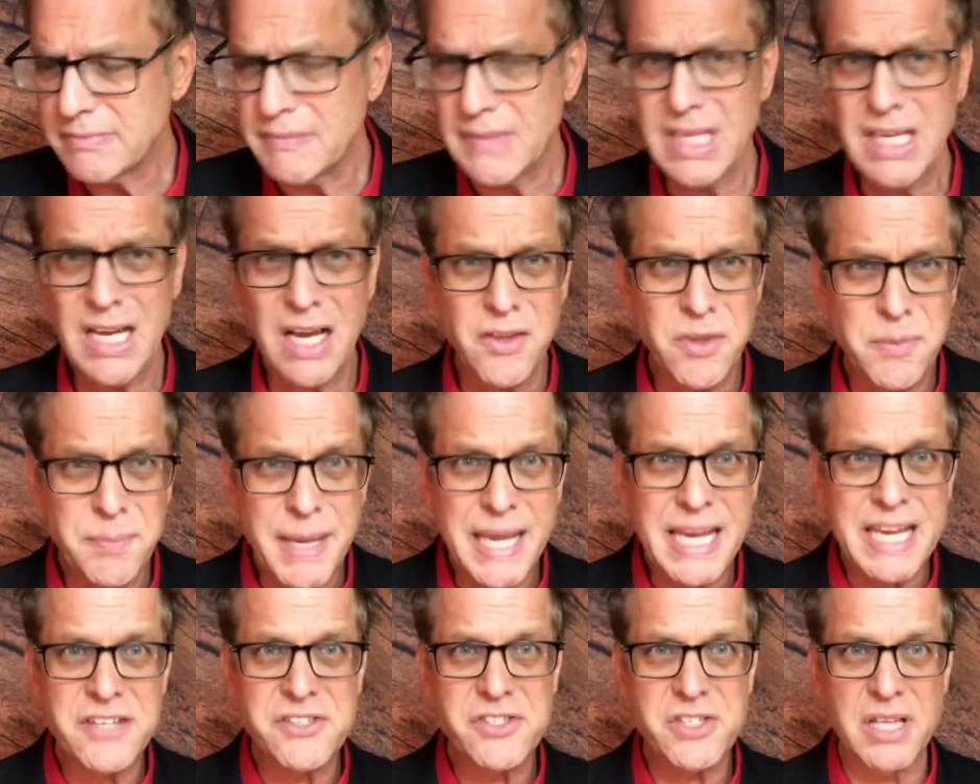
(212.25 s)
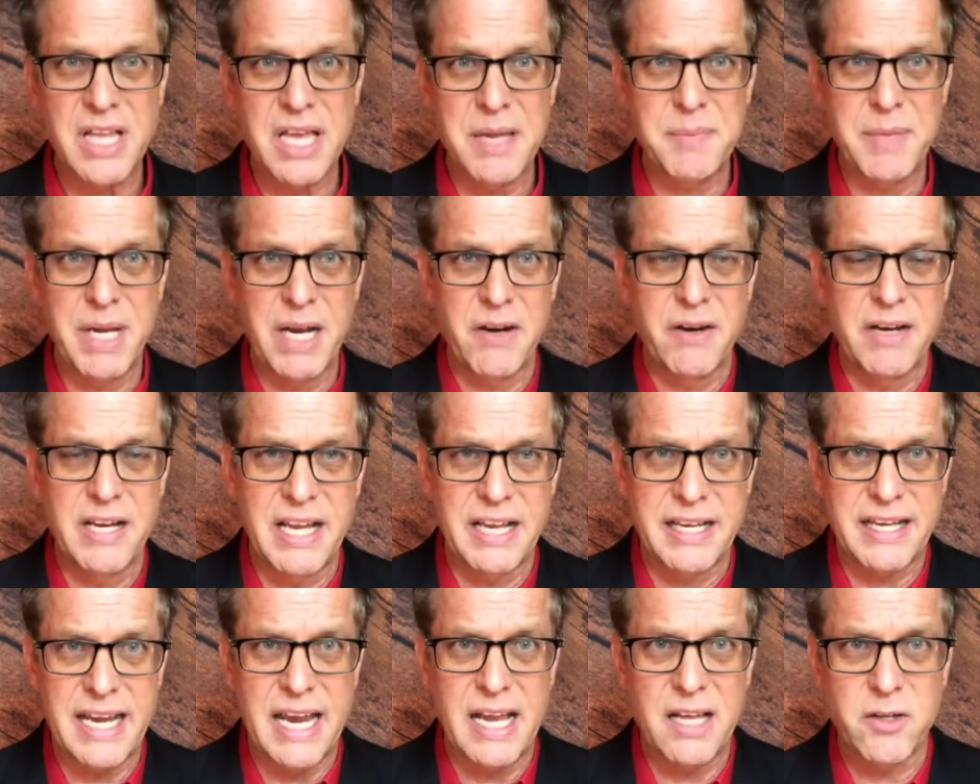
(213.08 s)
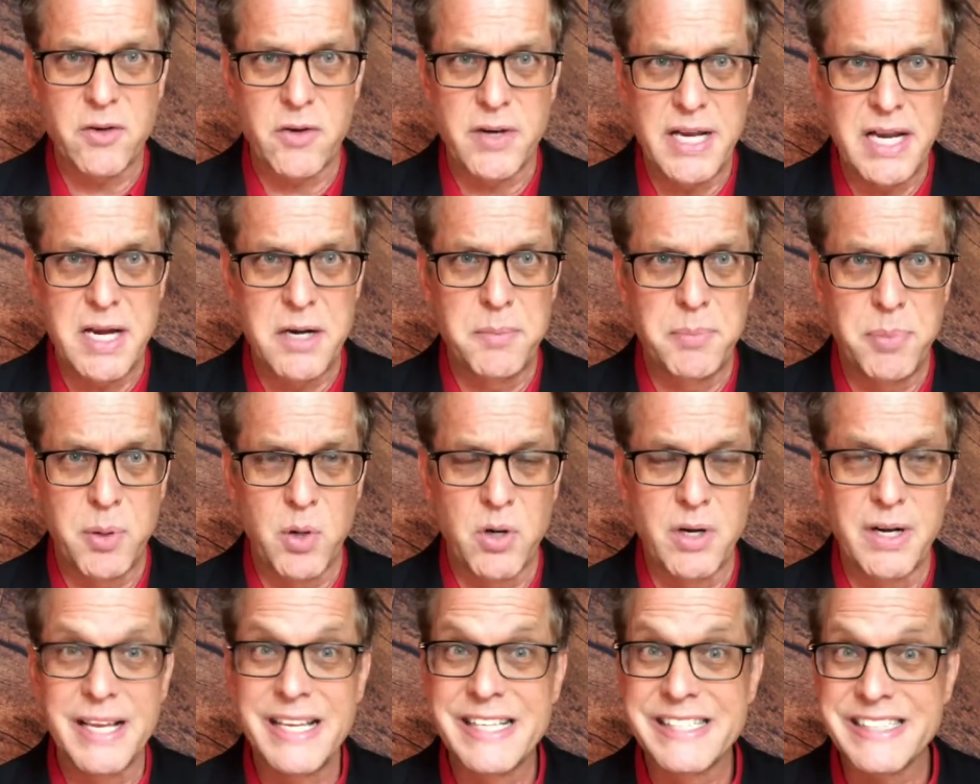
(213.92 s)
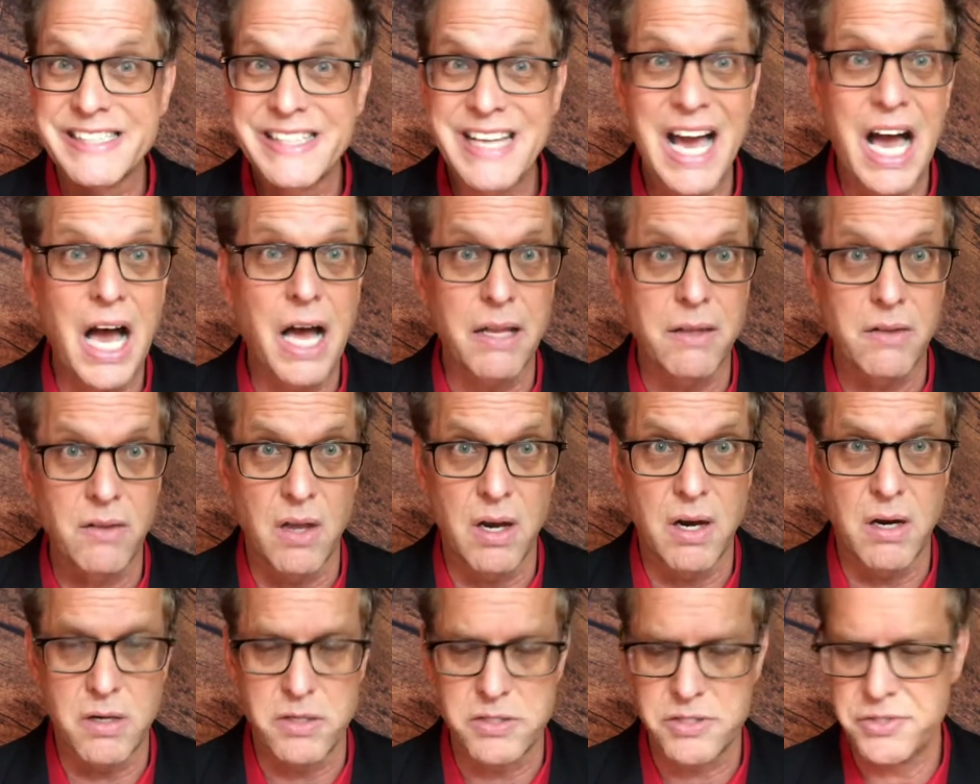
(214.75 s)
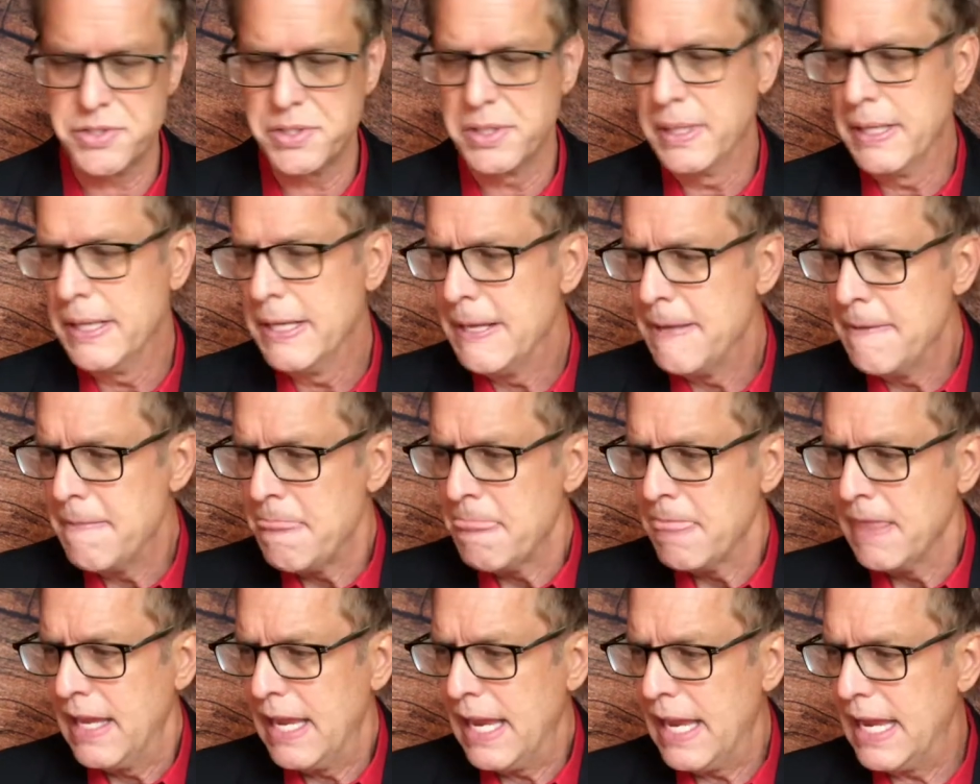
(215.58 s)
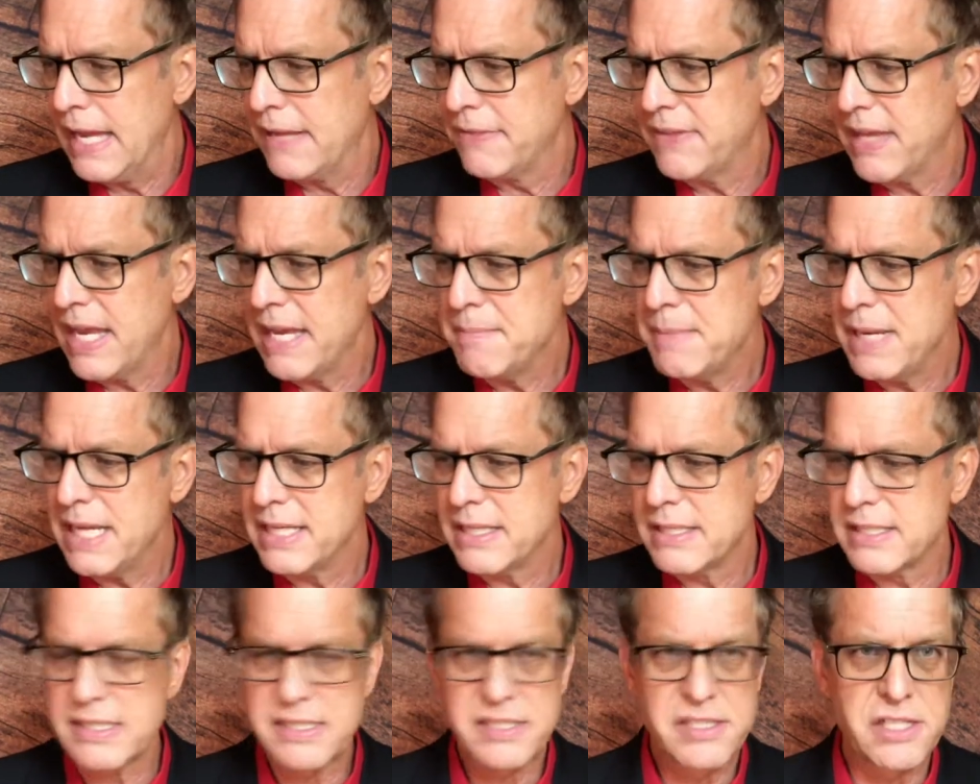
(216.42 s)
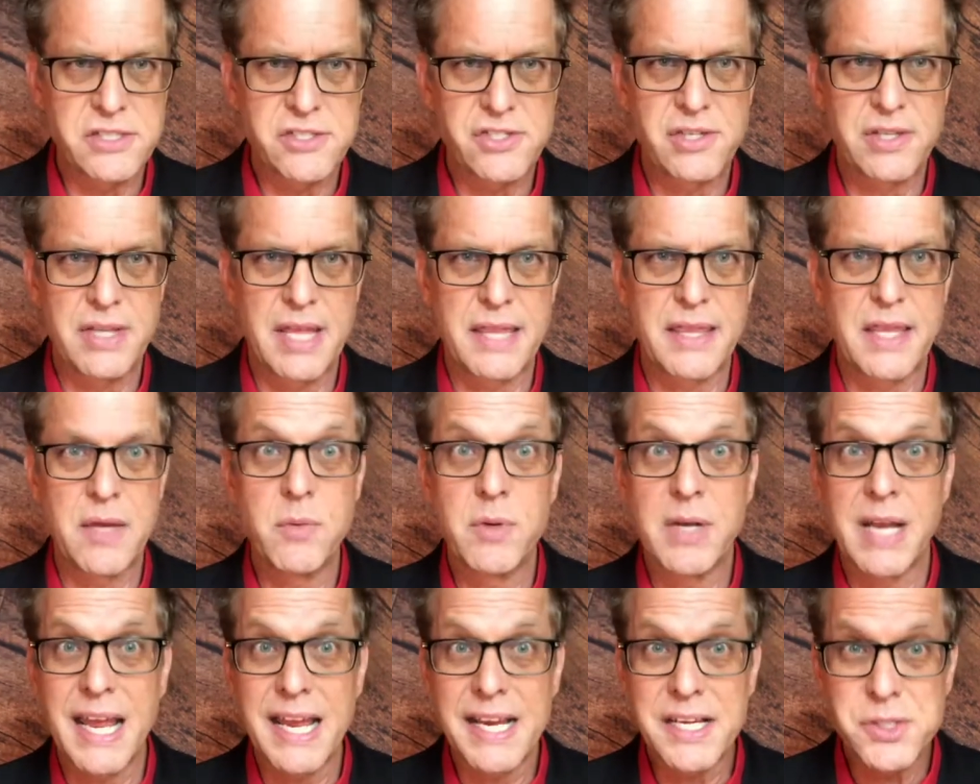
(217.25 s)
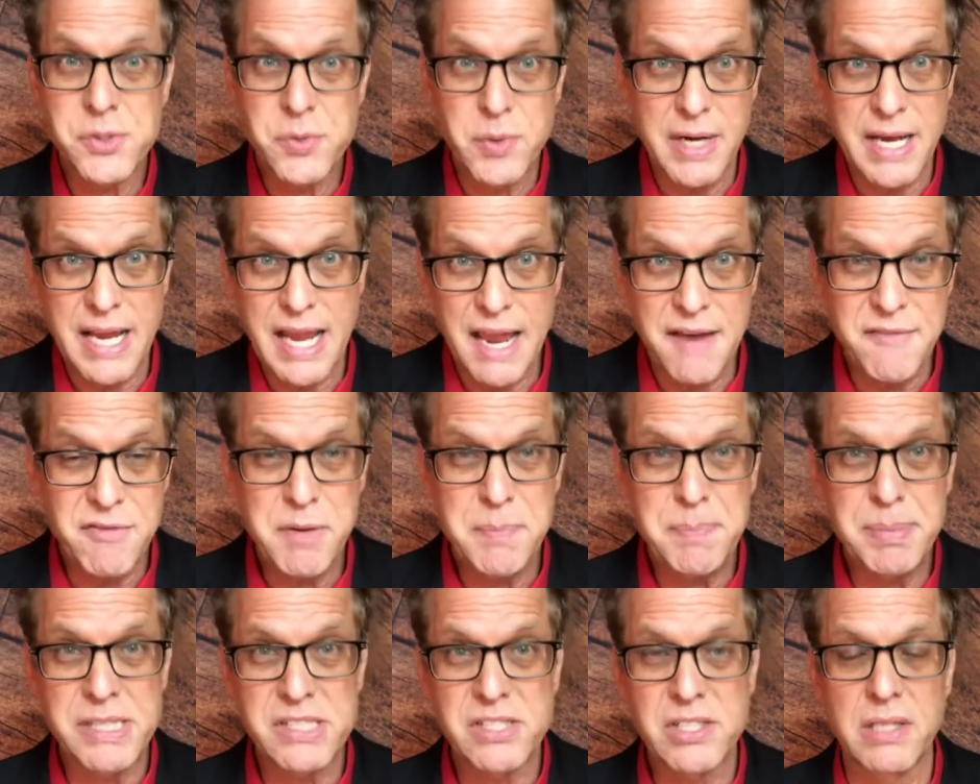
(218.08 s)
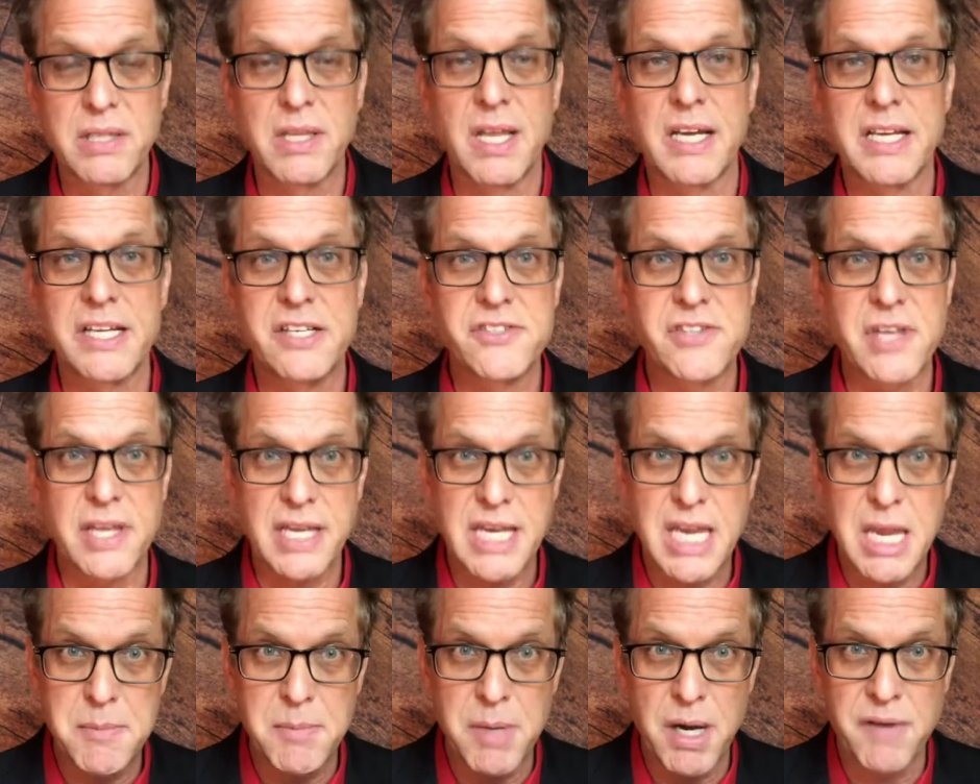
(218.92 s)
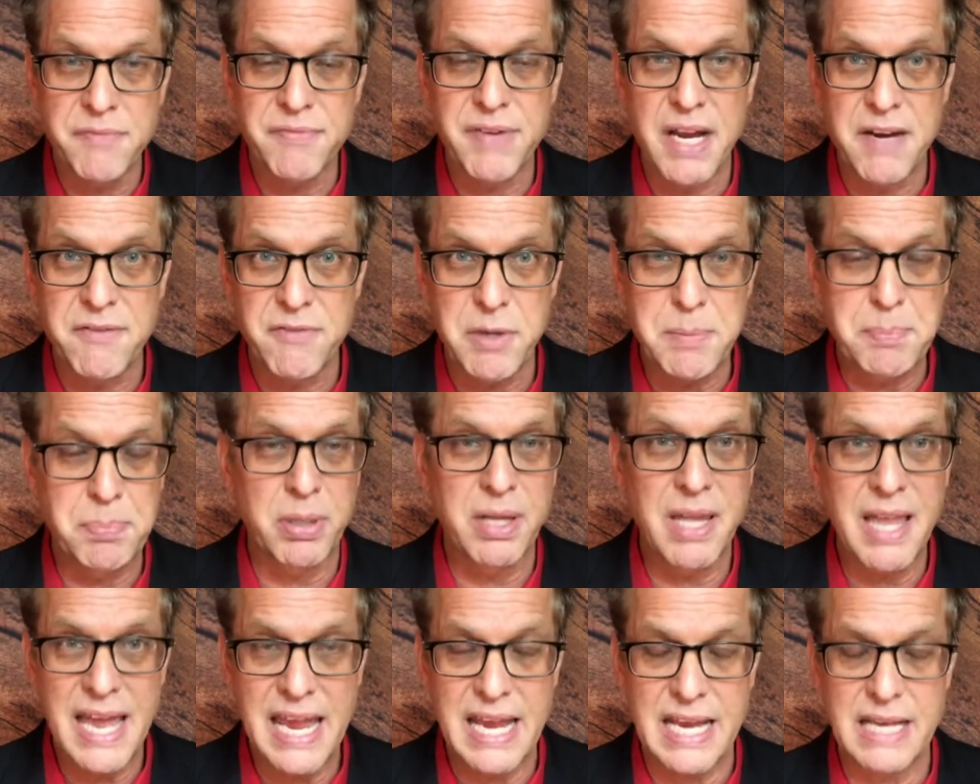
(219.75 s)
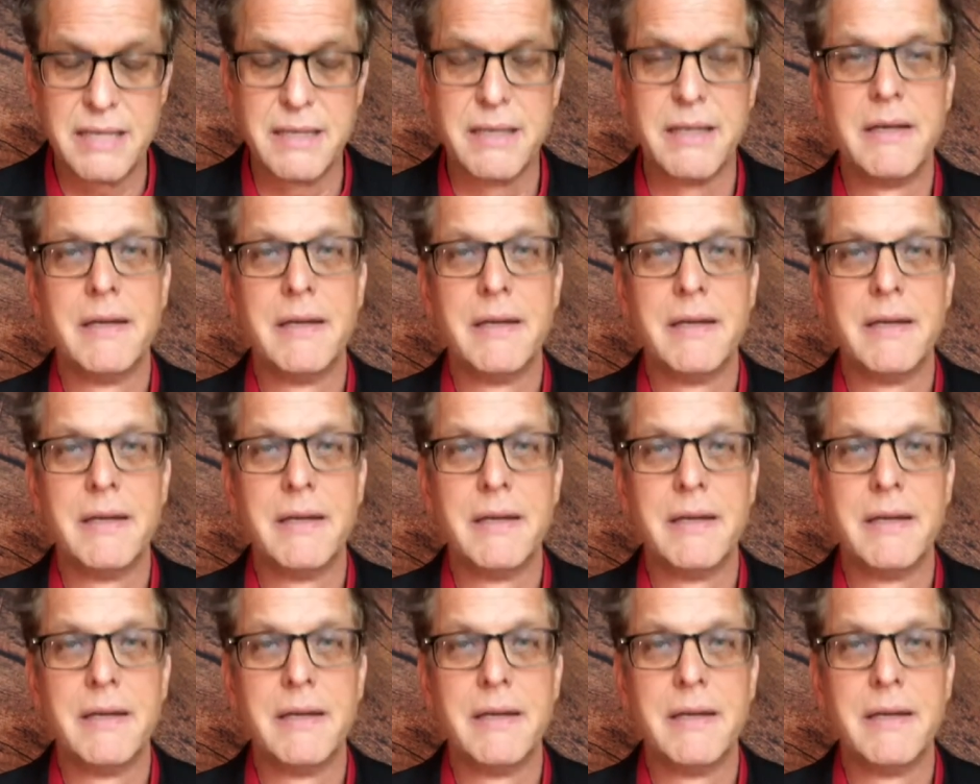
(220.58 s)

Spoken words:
Now, the baggage claim area at Calgary Airport is not large, and they made a decision that they would X-ray every piece of luggage that came off every plane